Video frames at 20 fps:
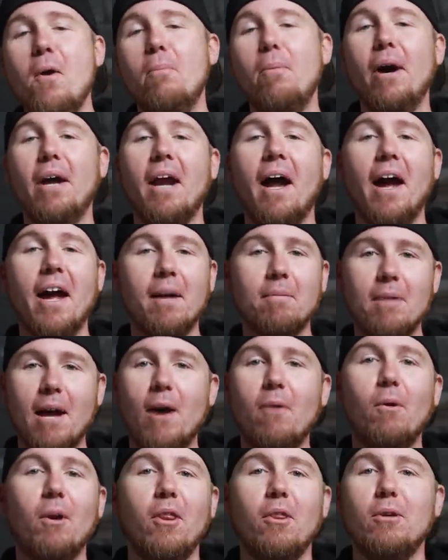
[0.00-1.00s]
but I am
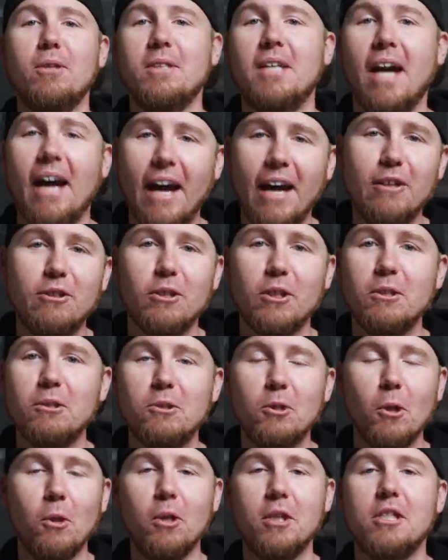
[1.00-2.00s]
not one of those guys. And
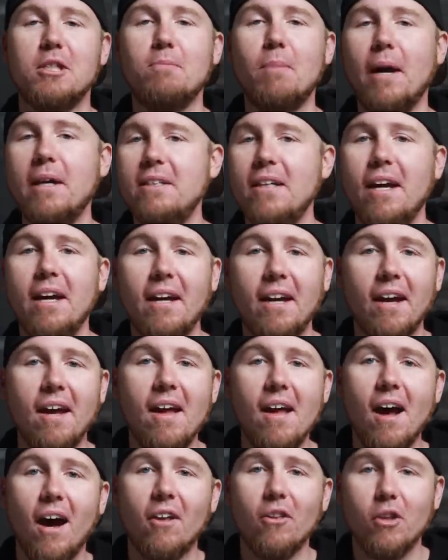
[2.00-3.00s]
so this is my take
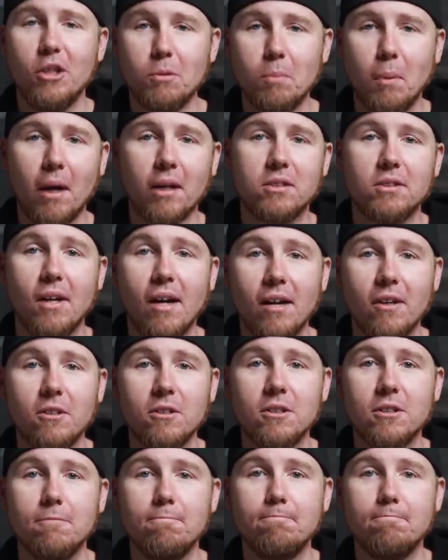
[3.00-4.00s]
on lunchbox
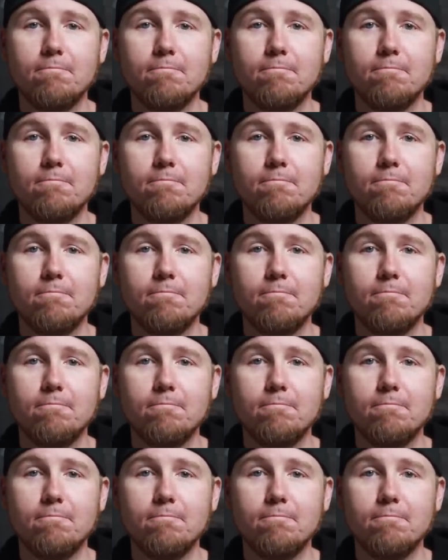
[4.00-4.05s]
lockers.